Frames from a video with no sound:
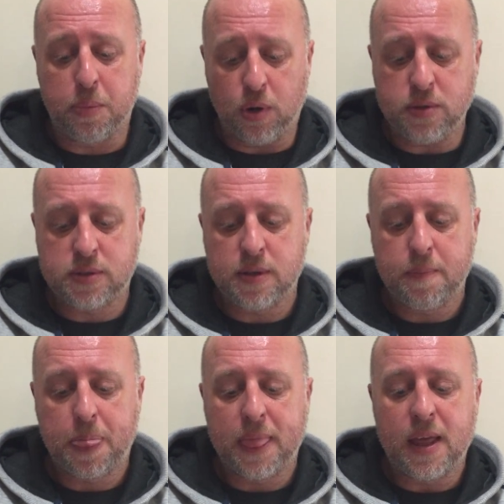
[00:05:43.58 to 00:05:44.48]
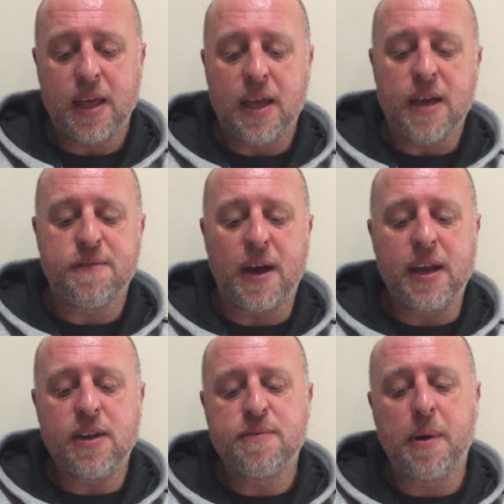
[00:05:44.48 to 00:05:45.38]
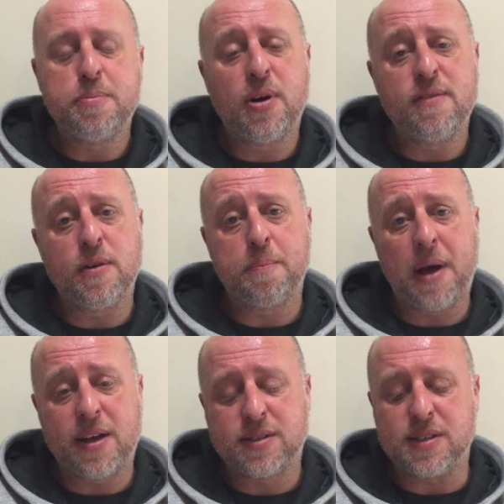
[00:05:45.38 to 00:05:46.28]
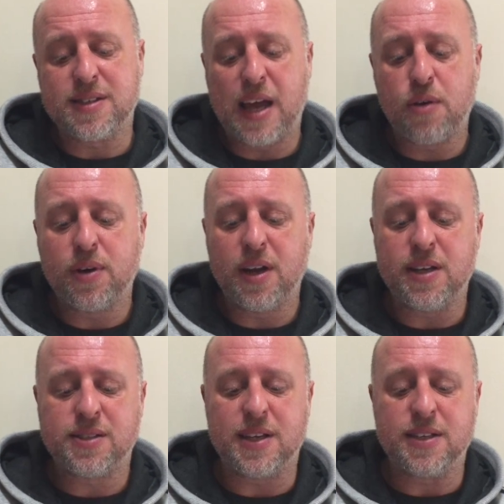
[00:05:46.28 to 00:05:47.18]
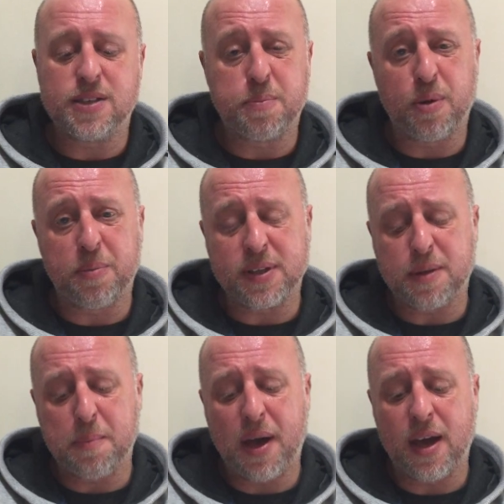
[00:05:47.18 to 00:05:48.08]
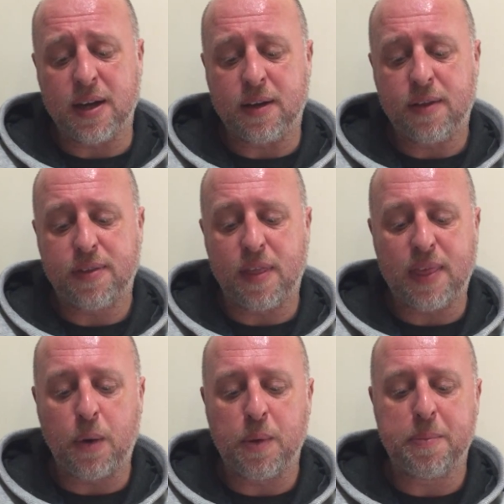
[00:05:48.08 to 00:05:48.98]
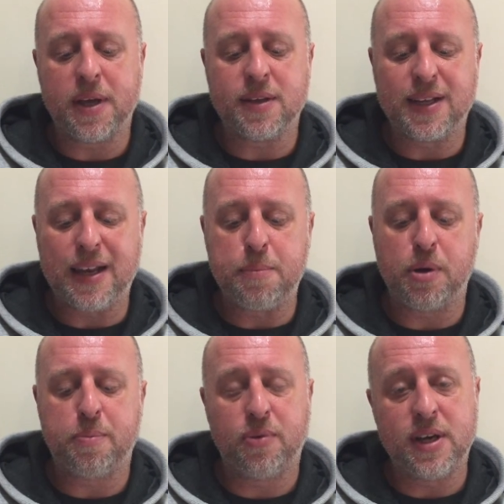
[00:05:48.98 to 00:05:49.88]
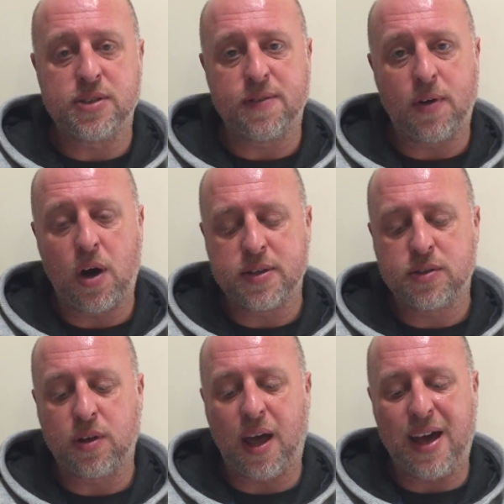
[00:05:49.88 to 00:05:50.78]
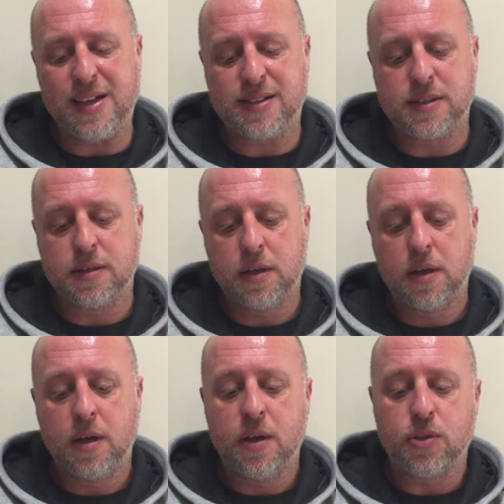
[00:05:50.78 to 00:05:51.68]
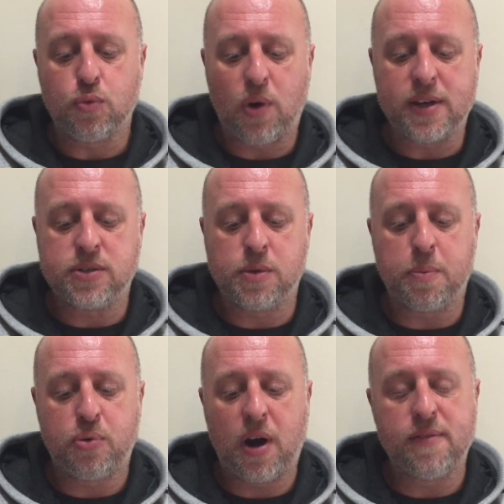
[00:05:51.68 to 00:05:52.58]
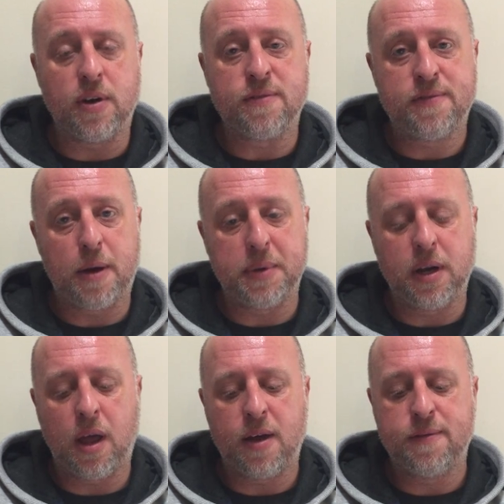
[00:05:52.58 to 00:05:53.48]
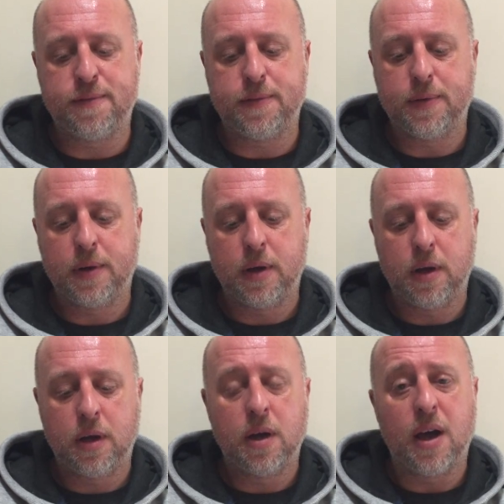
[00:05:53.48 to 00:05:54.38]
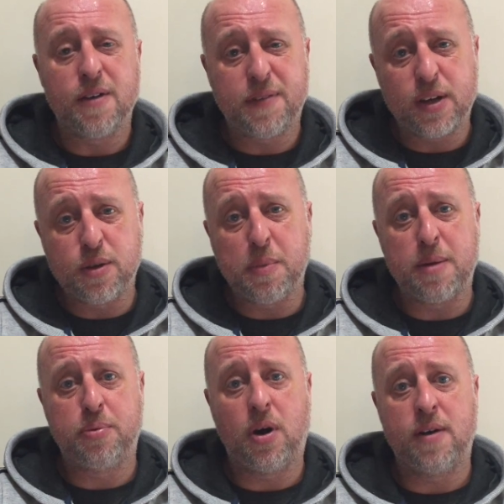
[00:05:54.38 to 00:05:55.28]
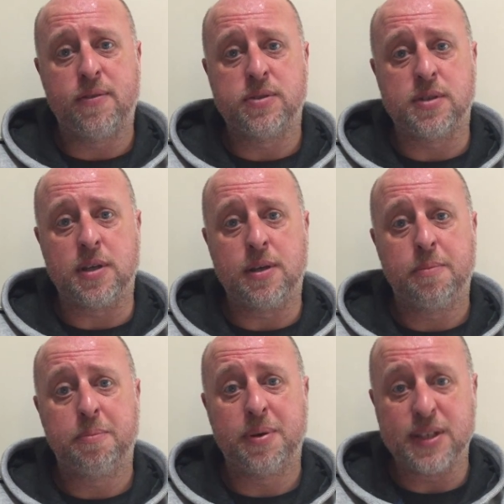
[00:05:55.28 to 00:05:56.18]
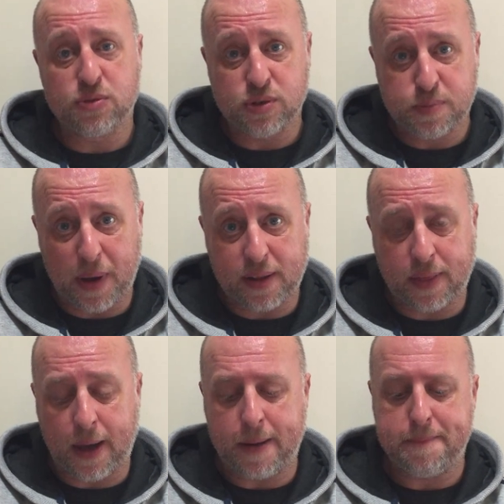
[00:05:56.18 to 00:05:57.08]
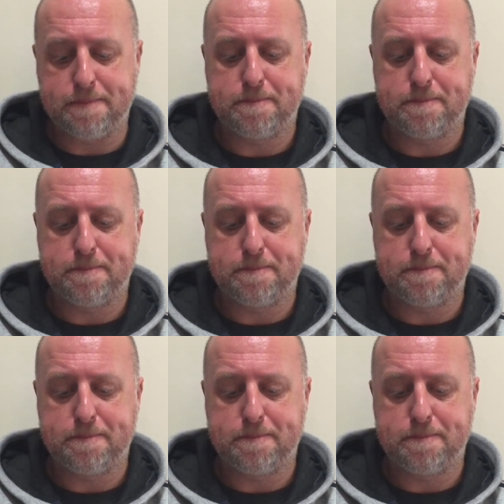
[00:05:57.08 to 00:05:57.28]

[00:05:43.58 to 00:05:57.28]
But if any of my private past is now released into the public domain, then that will be a deliberate breach of Article 8, the right to a private and family life. I value my privacy. Please respect that.